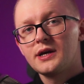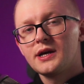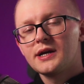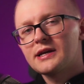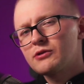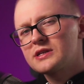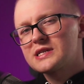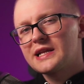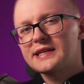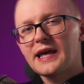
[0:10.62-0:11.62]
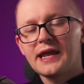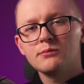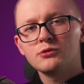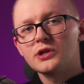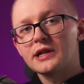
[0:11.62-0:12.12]
Now you can select any
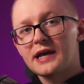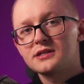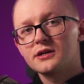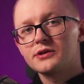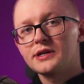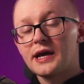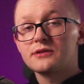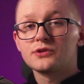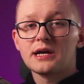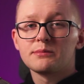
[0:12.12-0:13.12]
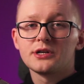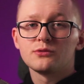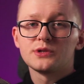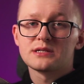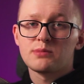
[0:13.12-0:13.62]
model category and renumber it
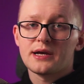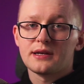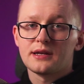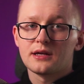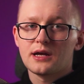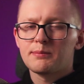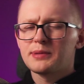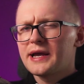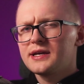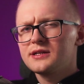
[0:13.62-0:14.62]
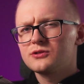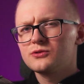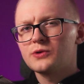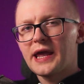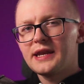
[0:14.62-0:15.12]
with a spline, applying it
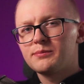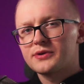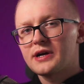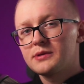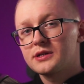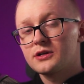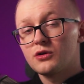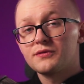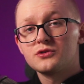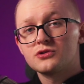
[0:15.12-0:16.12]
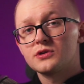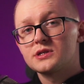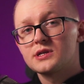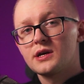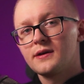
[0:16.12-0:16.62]
to any parameter of your choice.
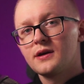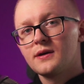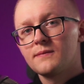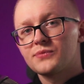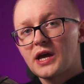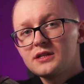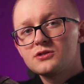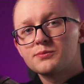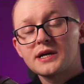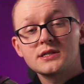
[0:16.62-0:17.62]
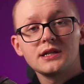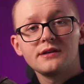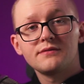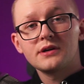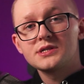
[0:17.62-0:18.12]
And it's surprisingly
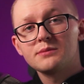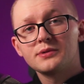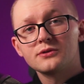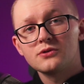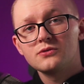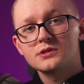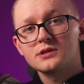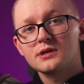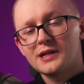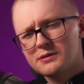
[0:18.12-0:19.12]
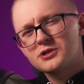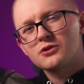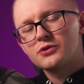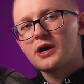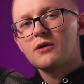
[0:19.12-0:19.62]
very simple to use. Let me show
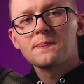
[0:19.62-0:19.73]
you how.